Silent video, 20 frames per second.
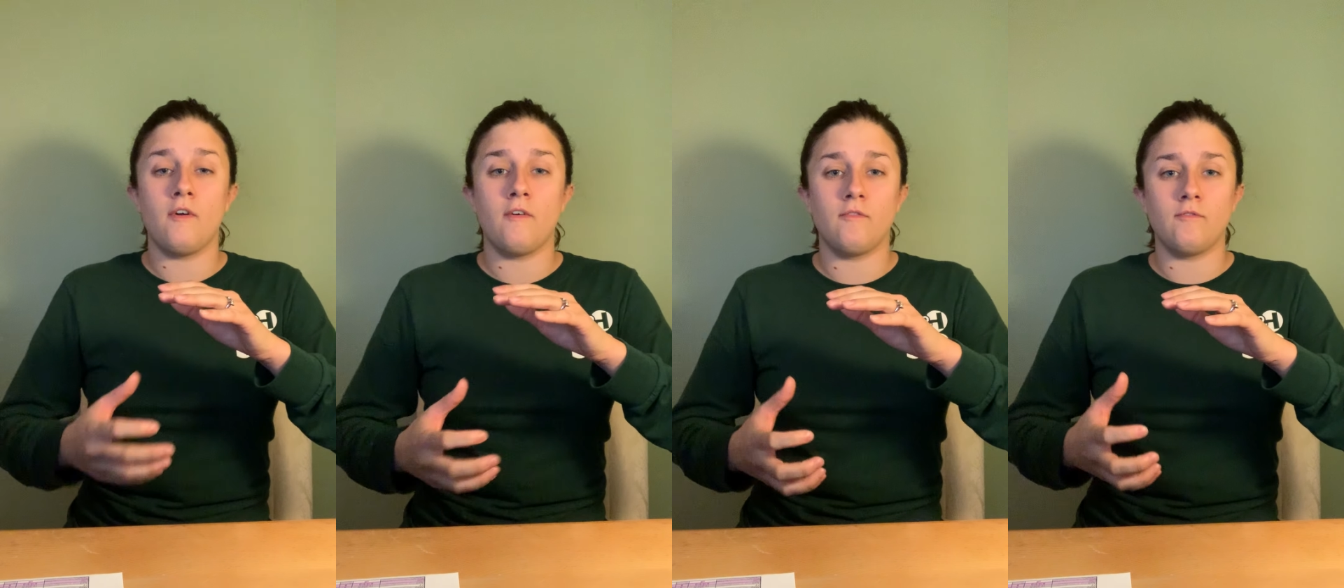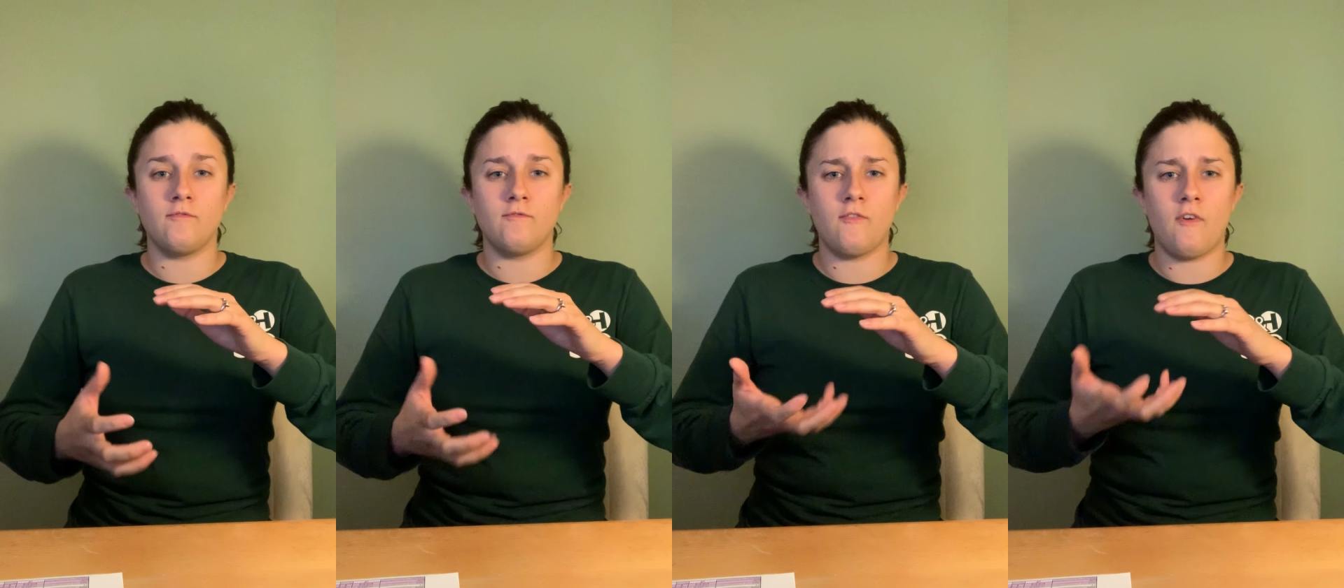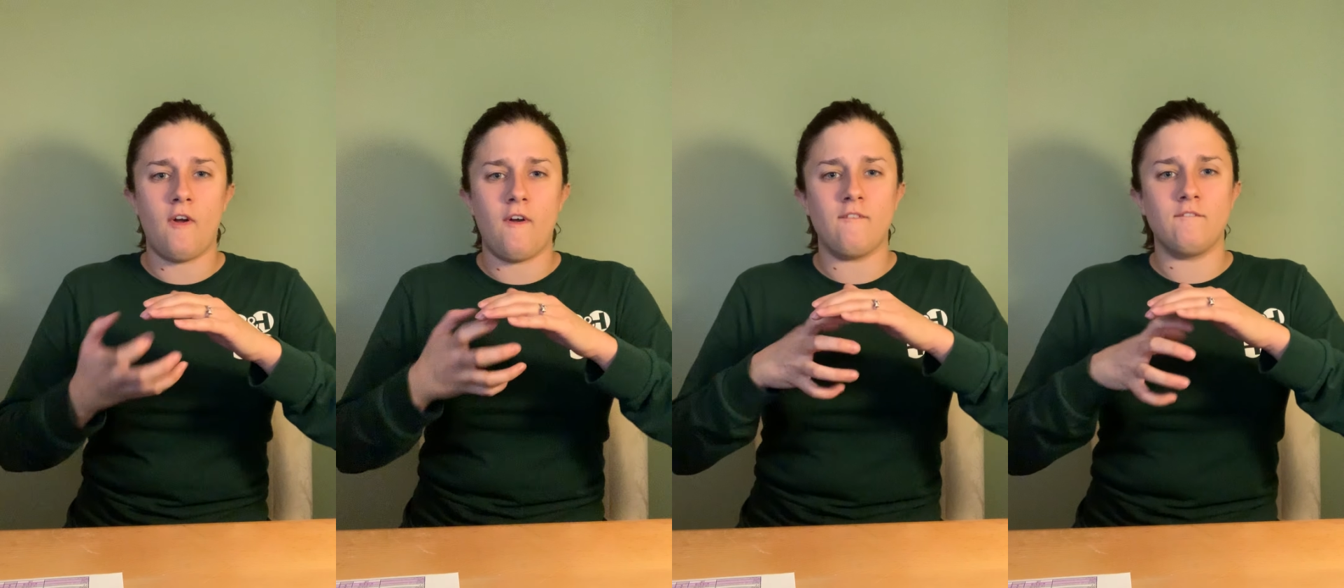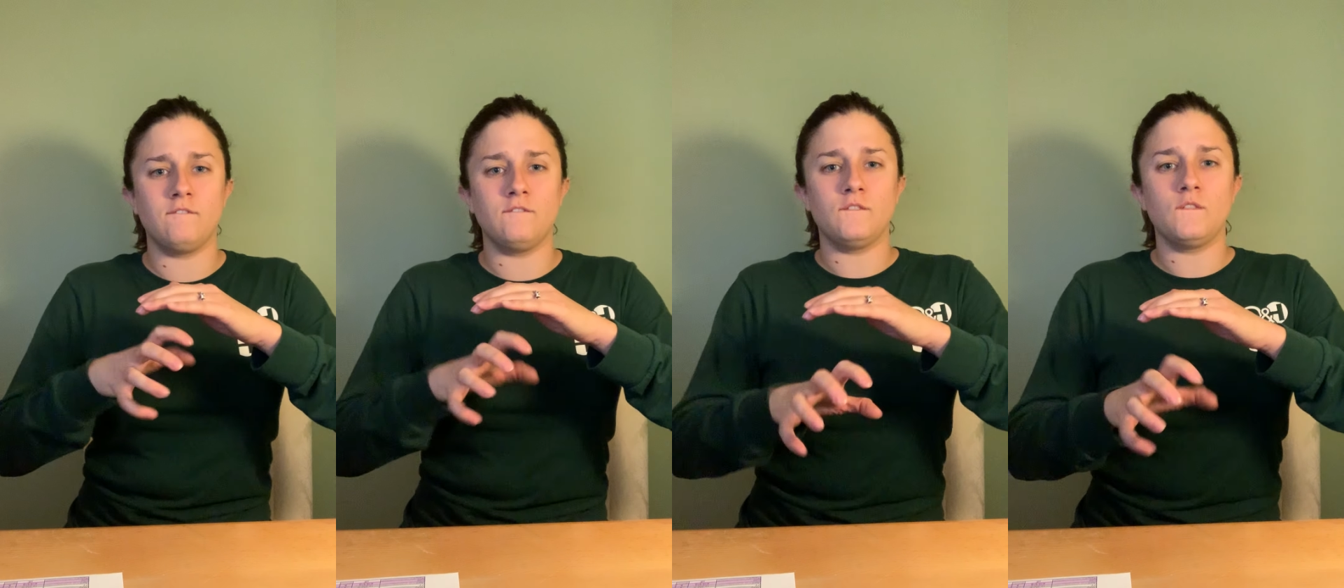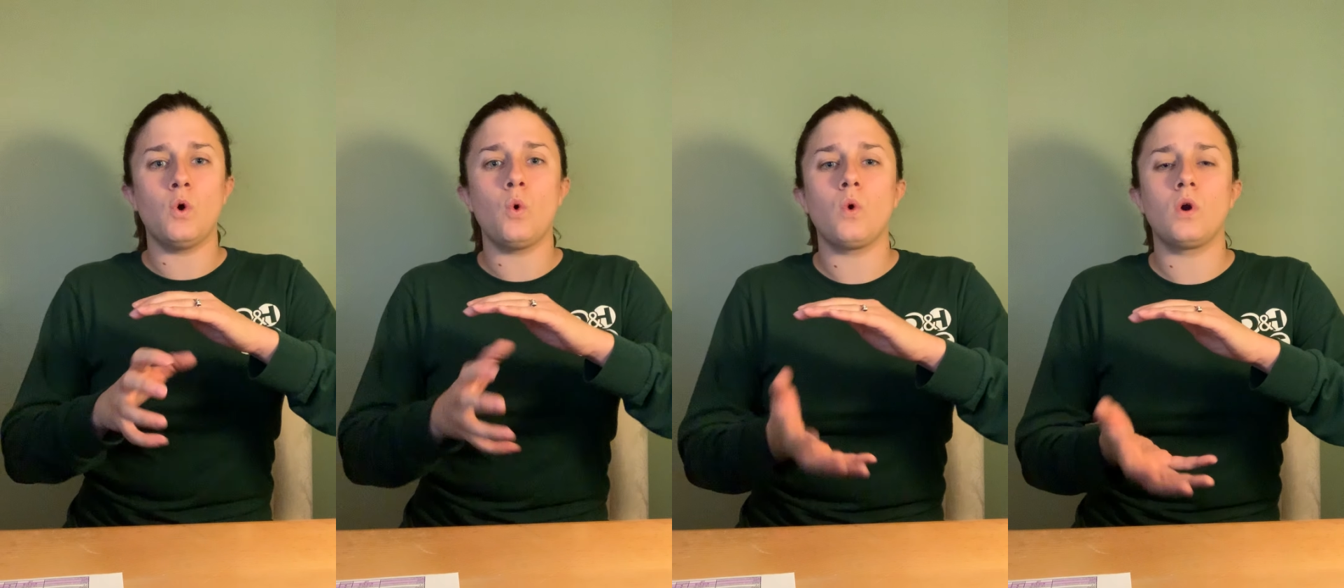where it's
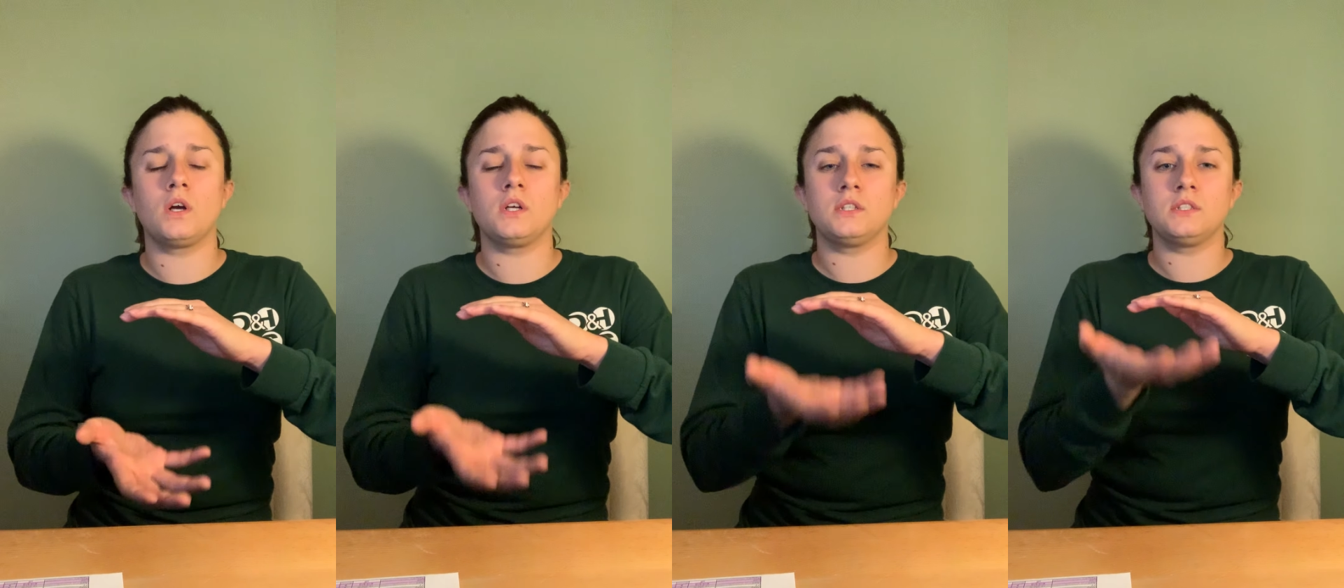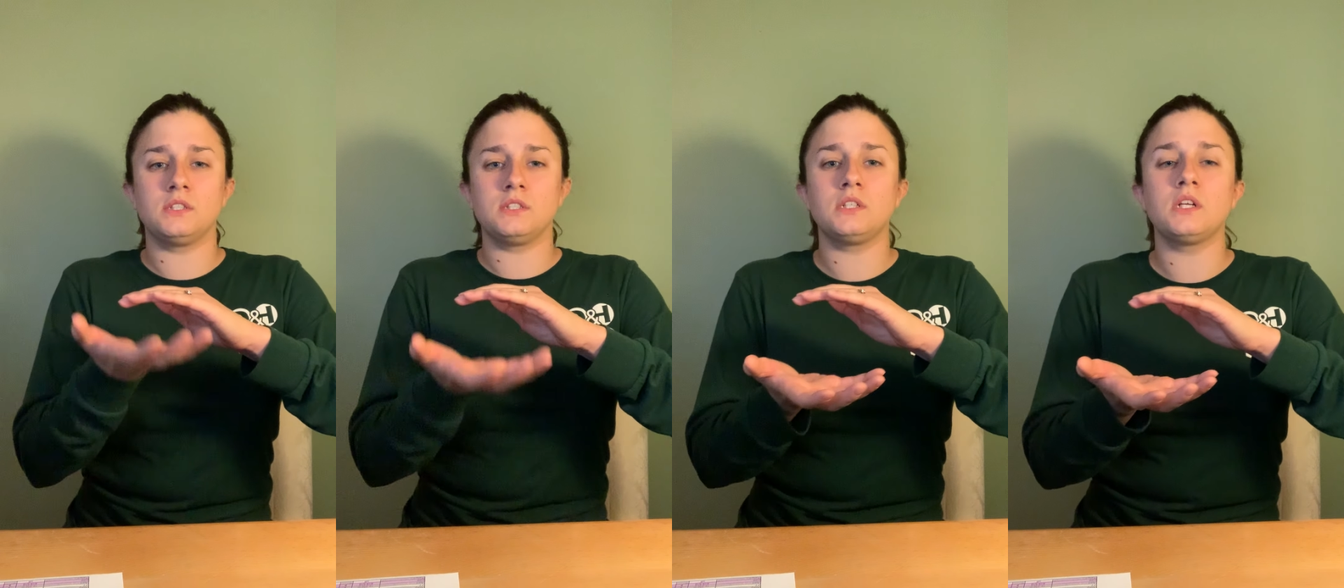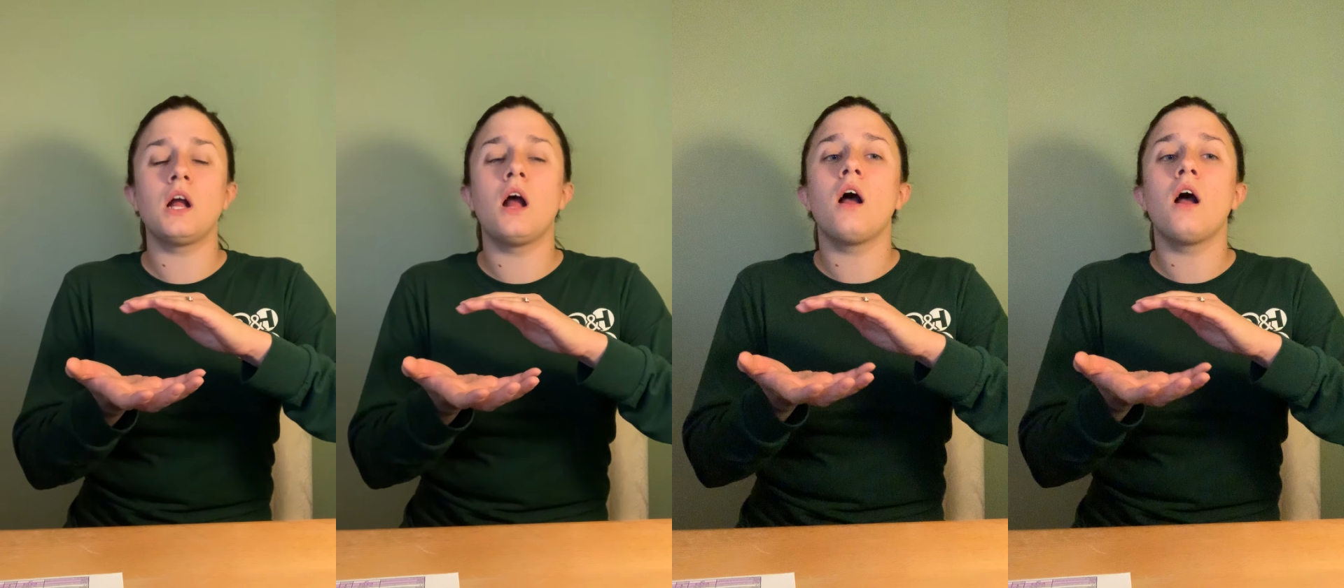exposed